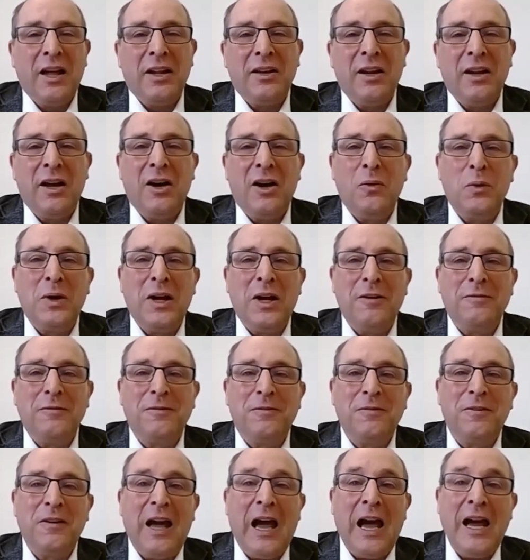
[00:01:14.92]
and now we
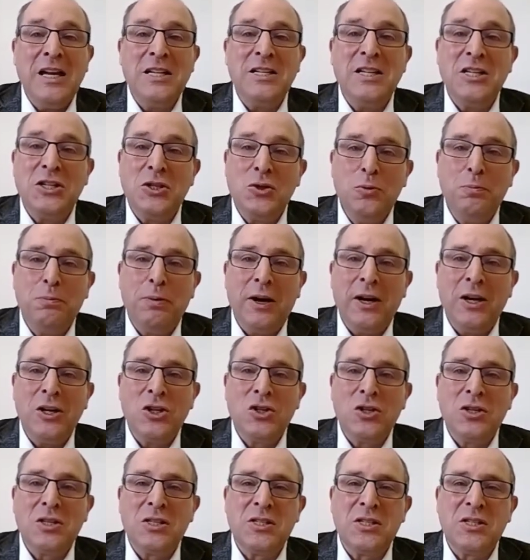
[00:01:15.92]
have 82
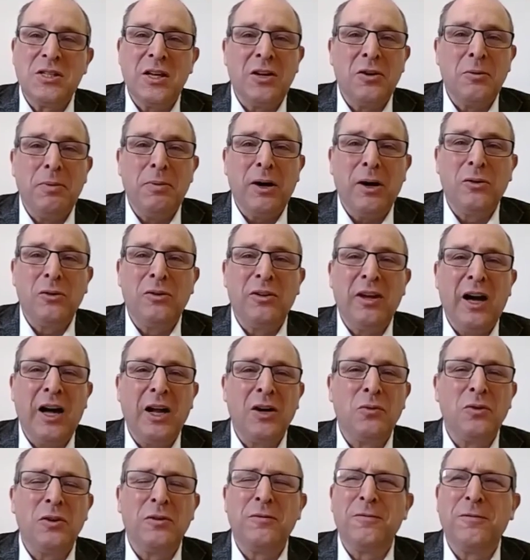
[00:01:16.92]
pages and
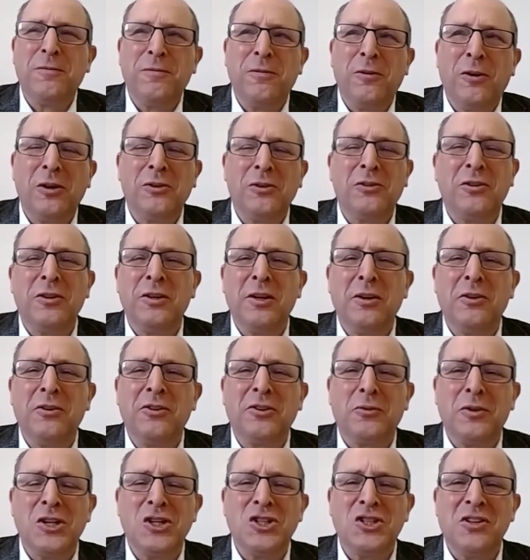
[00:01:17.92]
about 140
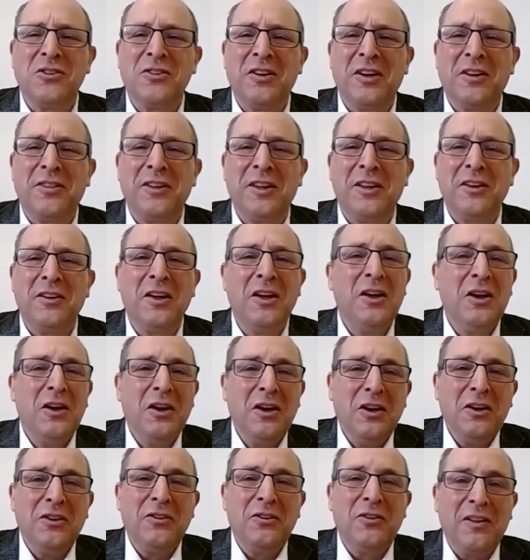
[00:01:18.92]
illustrations, I
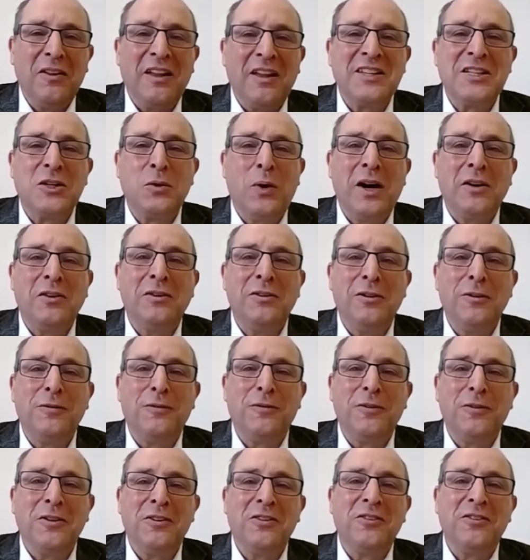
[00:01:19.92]
think. So that's quite a
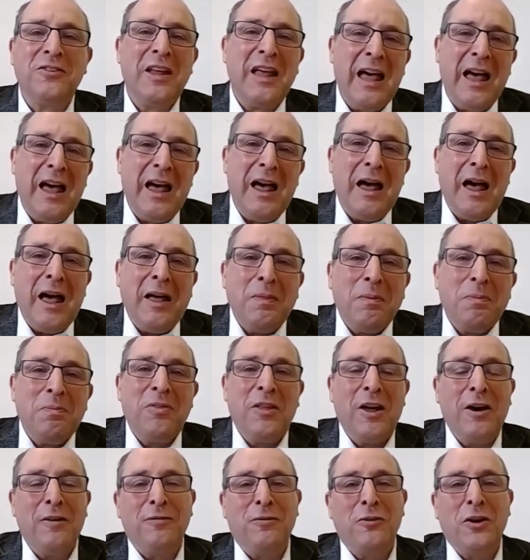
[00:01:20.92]
difference.
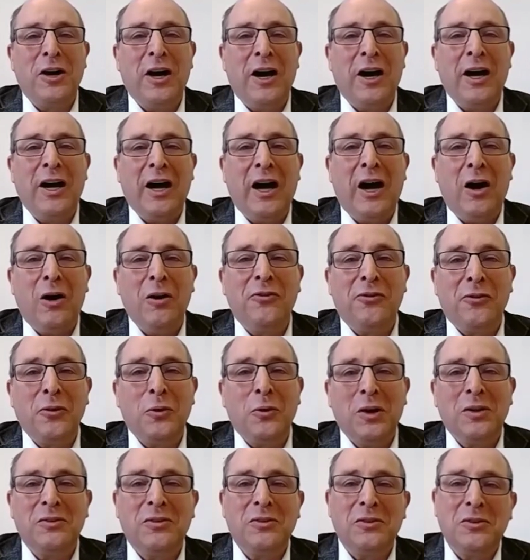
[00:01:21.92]
And therefore, I
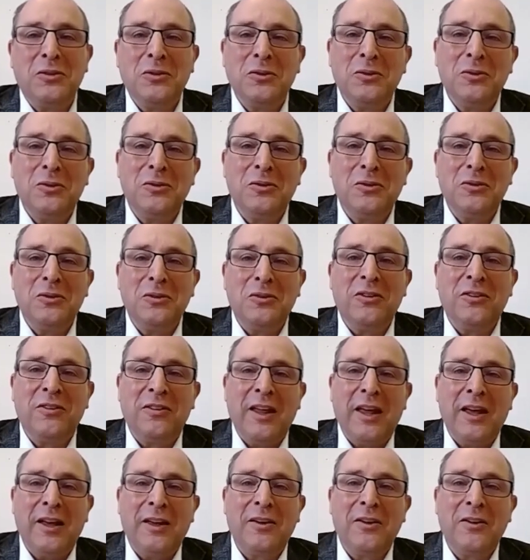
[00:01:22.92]
also want to
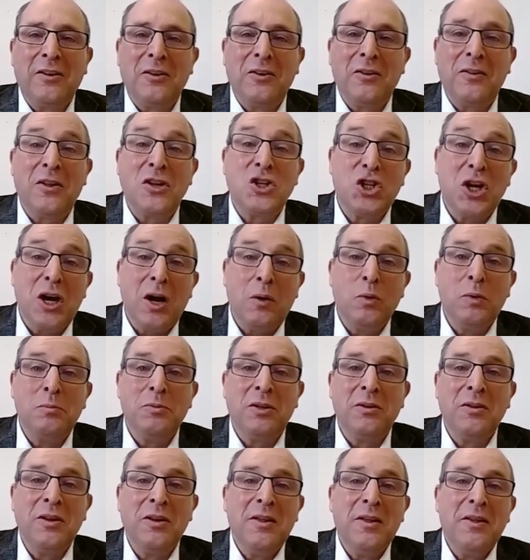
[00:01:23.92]
thank the
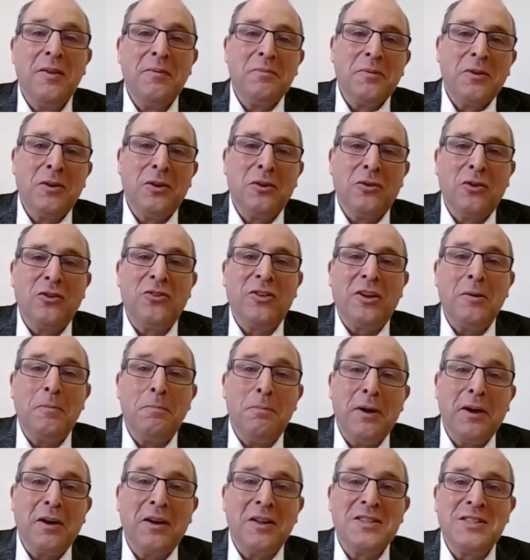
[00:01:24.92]
chairwoman,
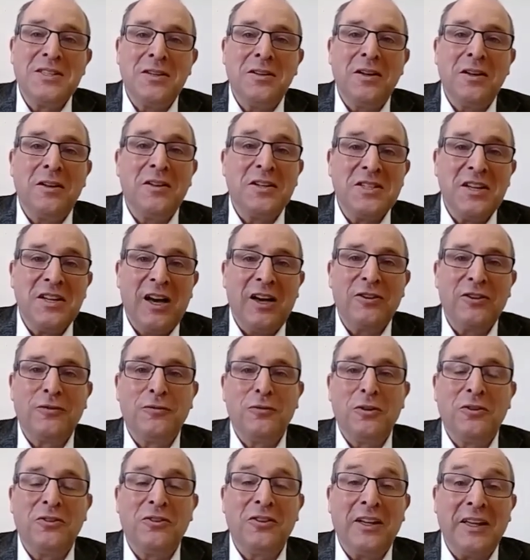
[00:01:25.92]
Susanne Berezin, and the
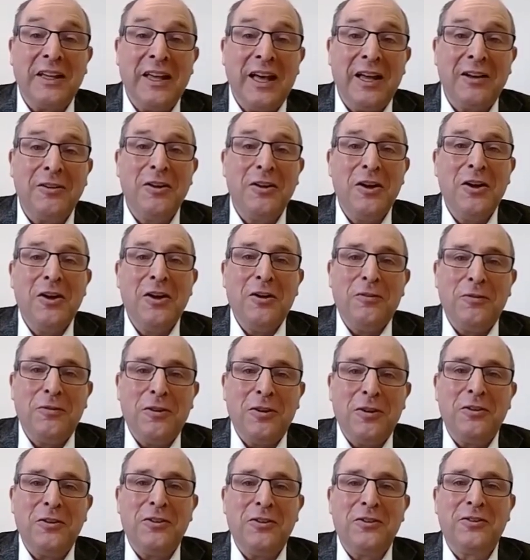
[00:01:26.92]
task force again
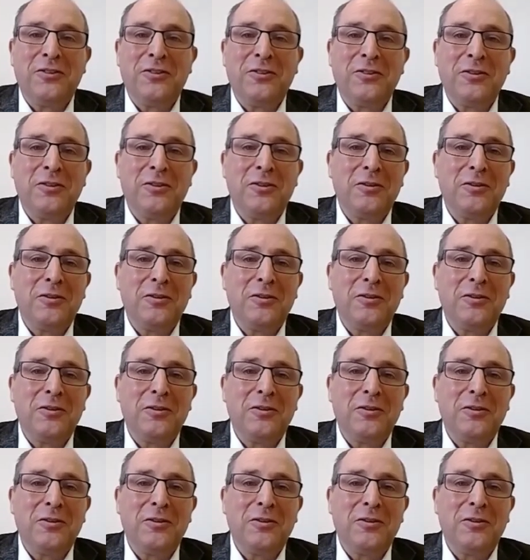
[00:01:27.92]
for this